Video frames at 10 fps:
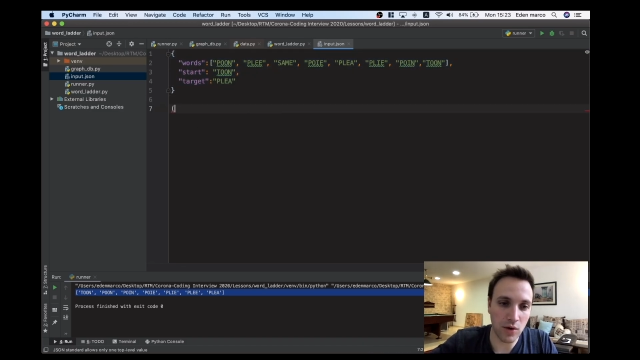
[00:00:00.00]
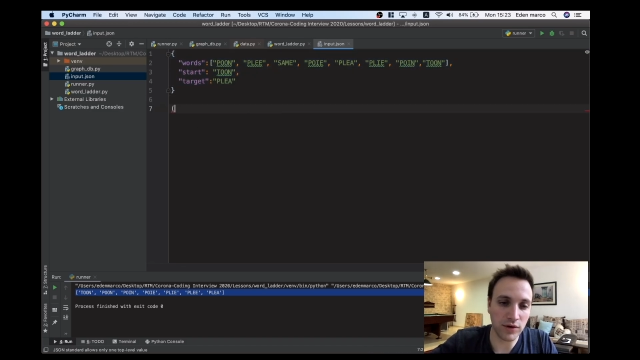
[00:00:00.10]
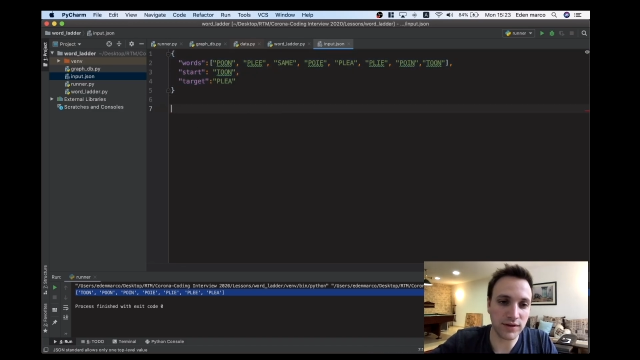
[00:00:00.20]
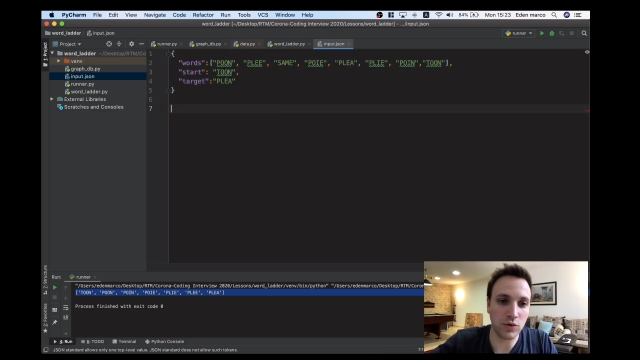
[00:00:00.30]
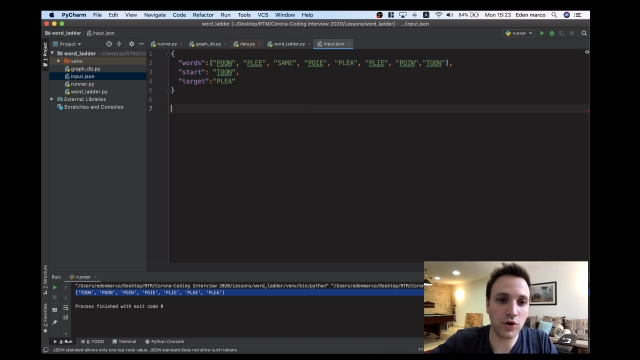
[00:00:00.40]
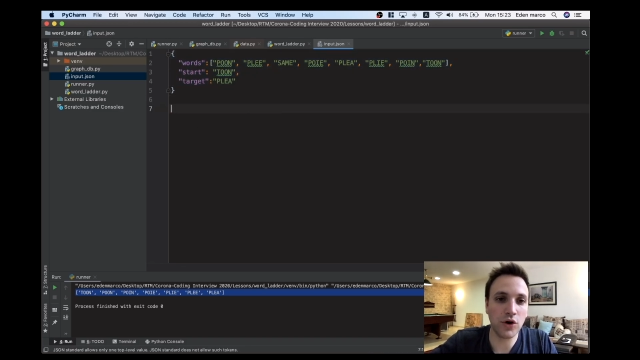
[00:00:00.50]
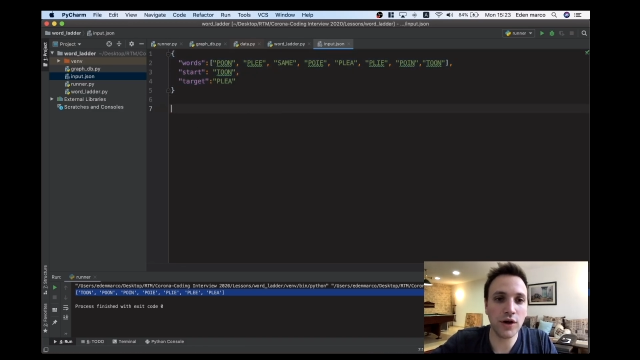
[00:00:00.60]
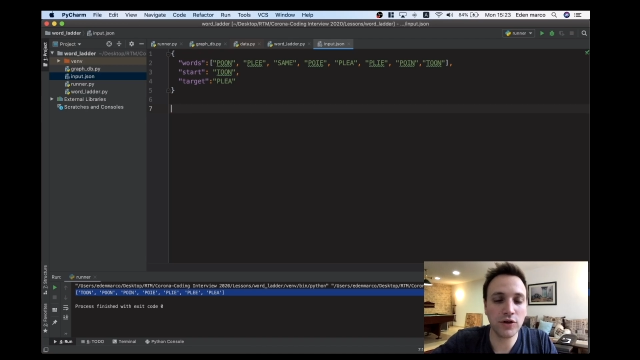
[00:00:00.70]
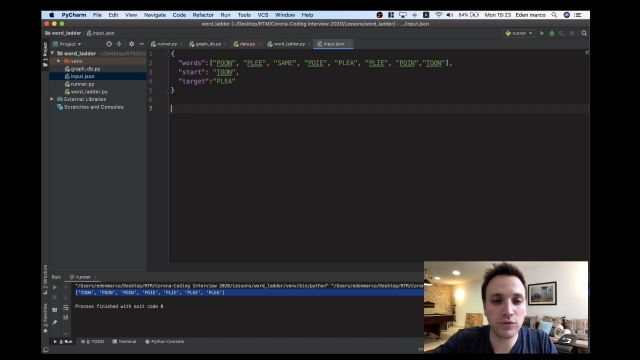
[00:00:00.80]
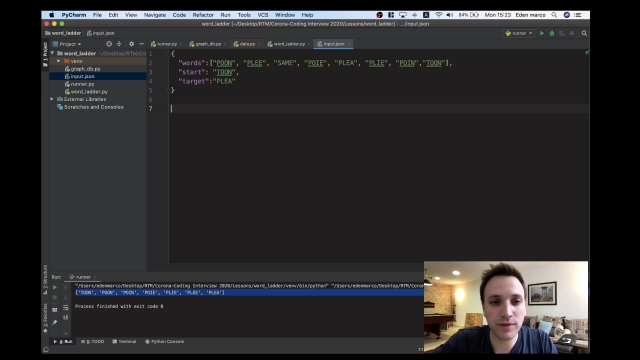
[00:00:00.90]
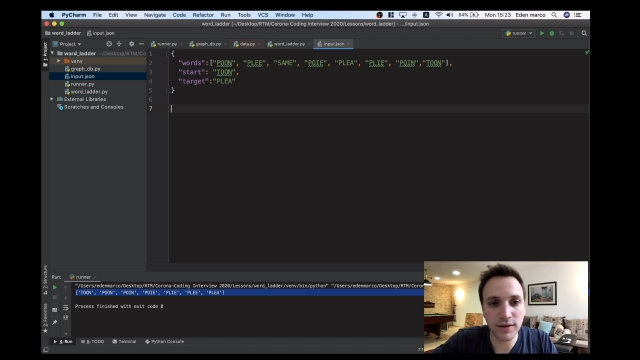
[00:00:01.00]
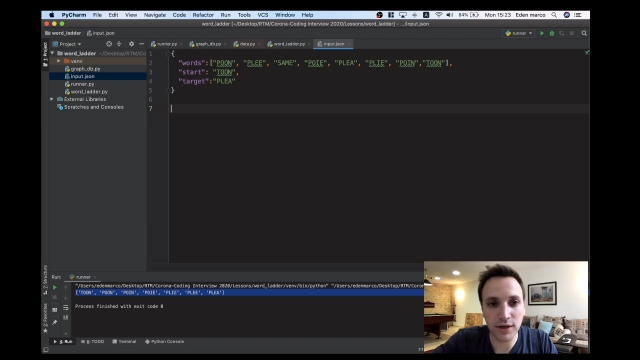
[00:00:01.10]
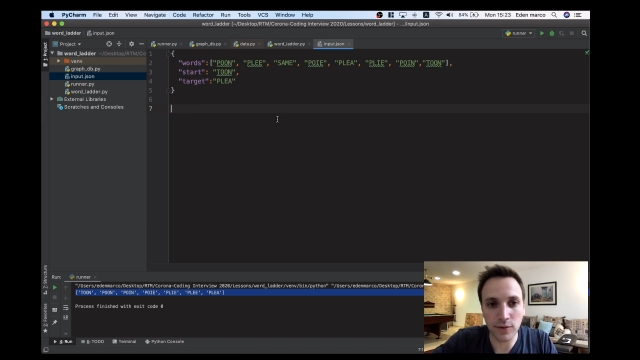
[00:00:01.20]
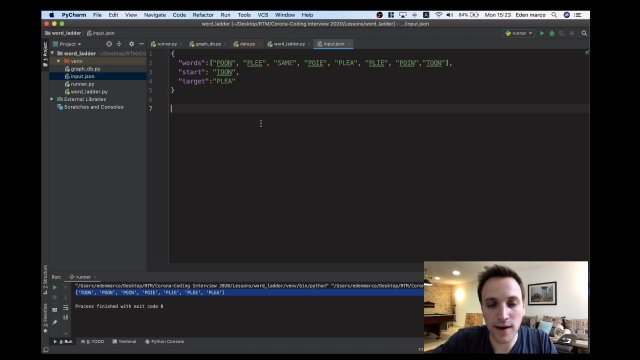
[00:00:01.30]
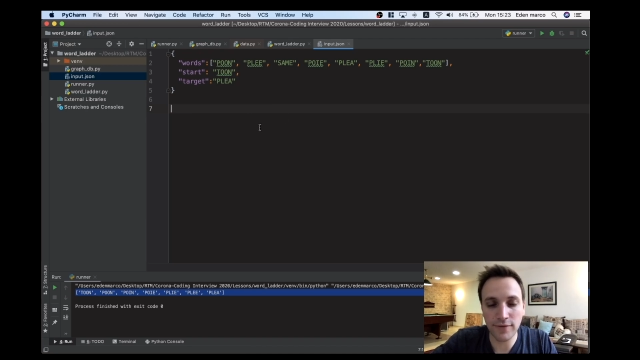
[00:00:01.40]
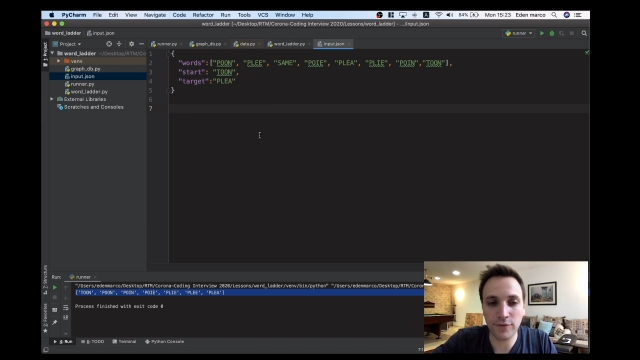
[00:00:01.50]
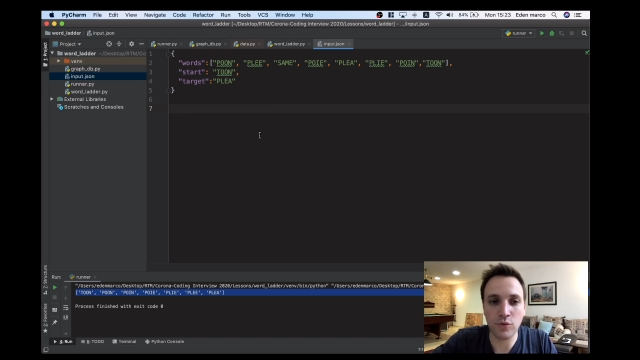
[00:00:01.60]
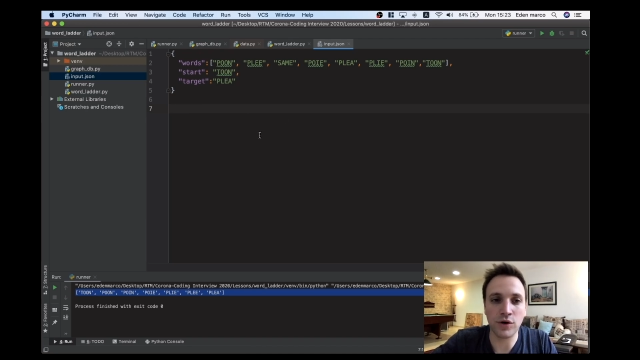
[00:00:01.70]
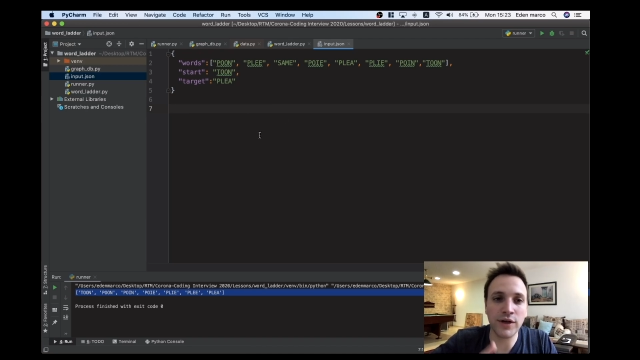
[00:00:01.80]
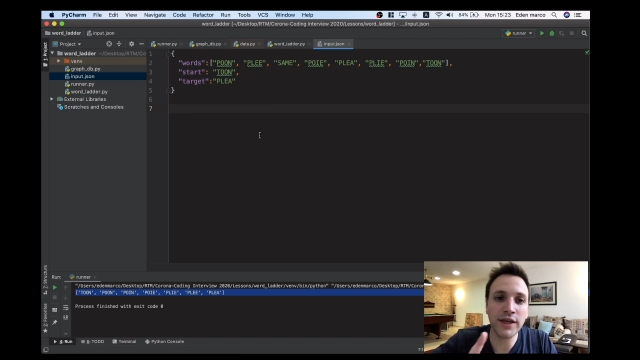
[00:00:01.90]
So we're going to build a graph
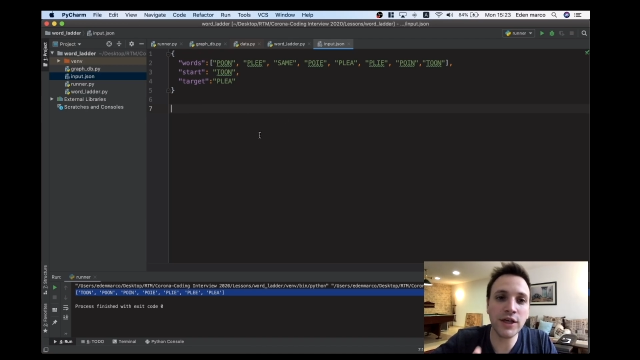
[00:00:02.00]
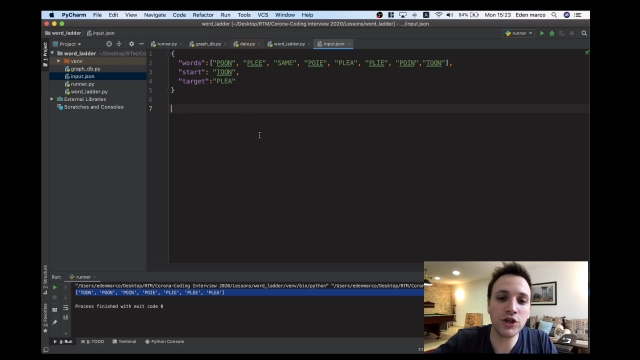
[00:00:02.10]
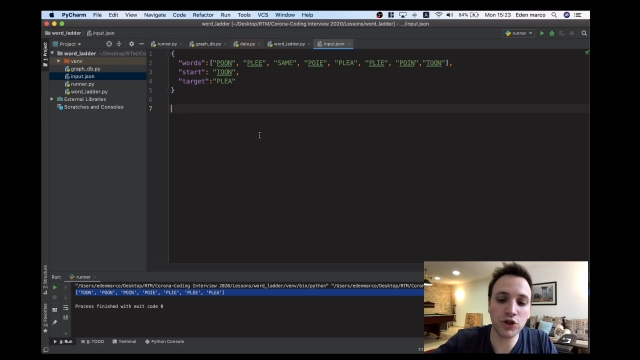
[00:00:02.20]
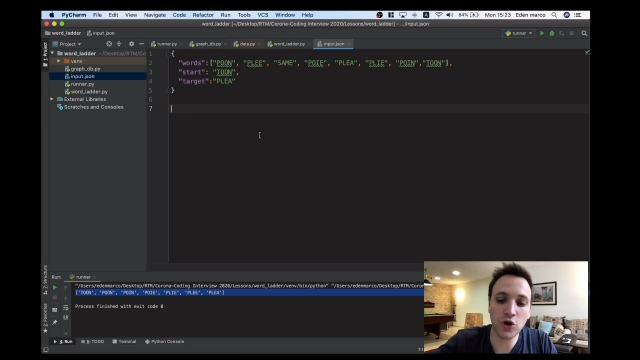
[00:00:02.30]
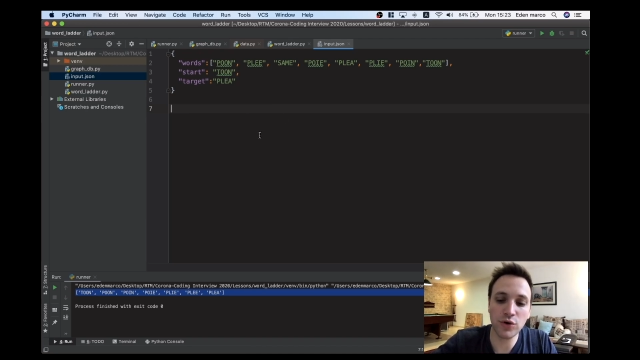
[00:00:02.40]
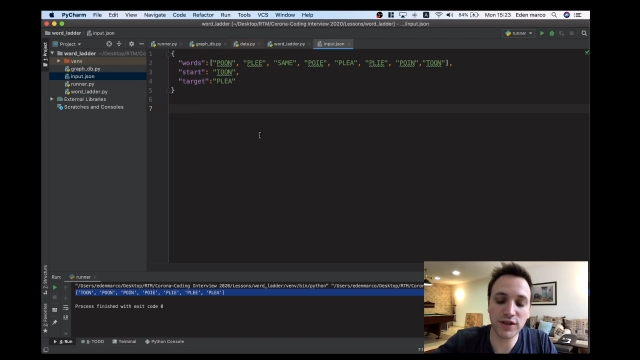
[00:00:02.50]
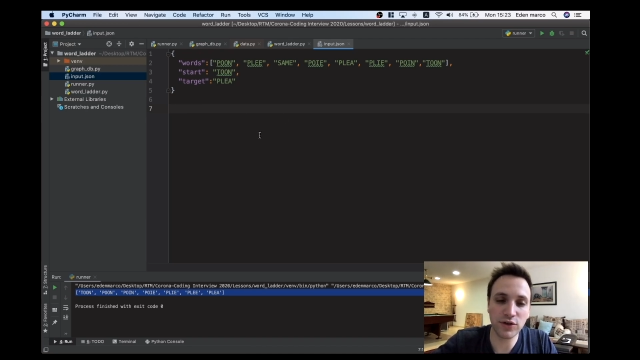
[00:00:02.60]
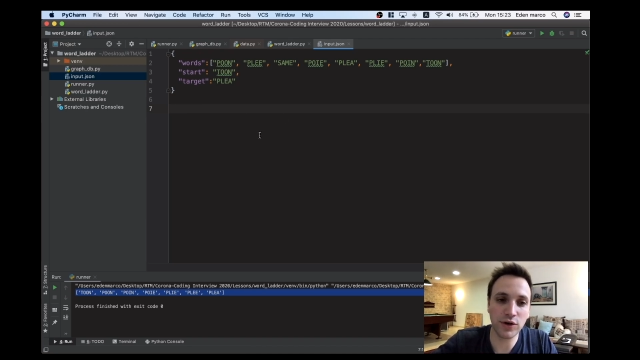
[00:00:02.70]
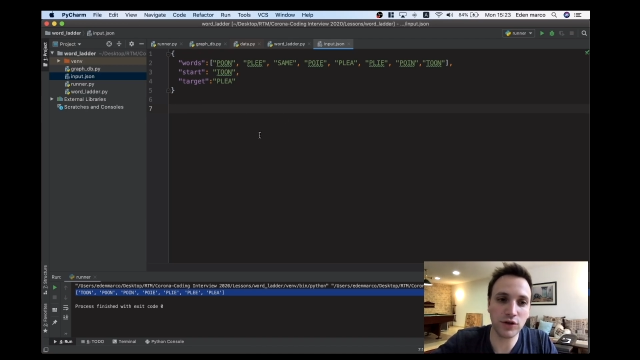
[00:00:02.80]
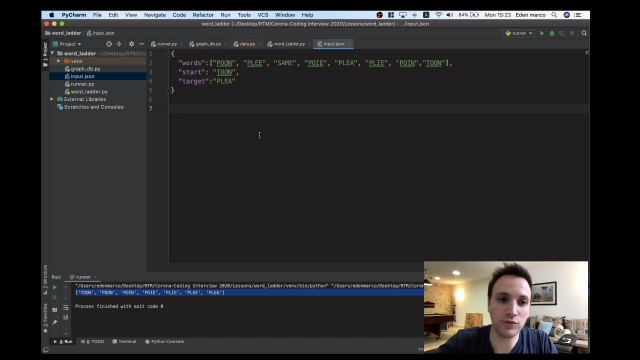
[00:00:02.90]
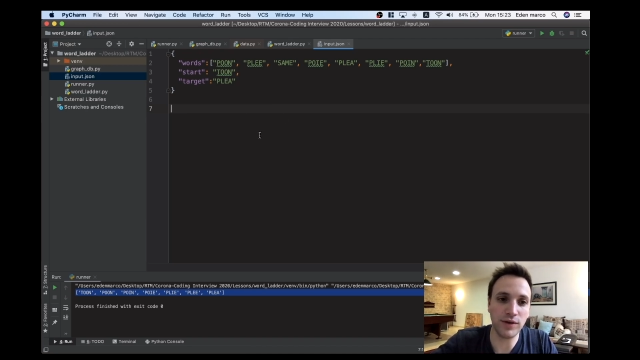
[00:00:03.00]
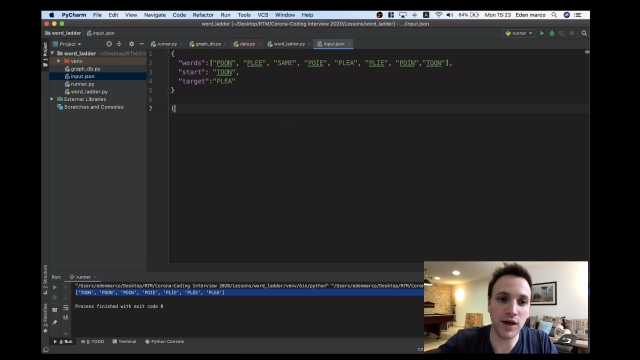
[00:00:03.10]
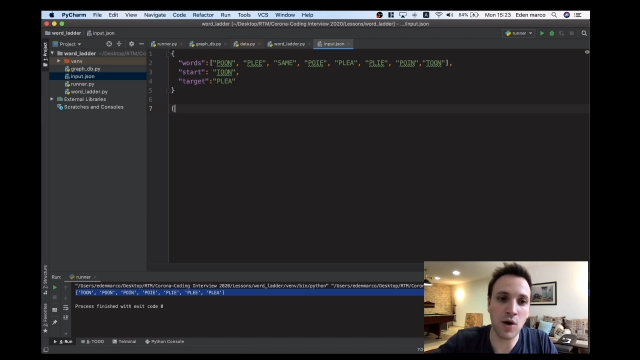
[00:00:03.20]
where each node is going to be a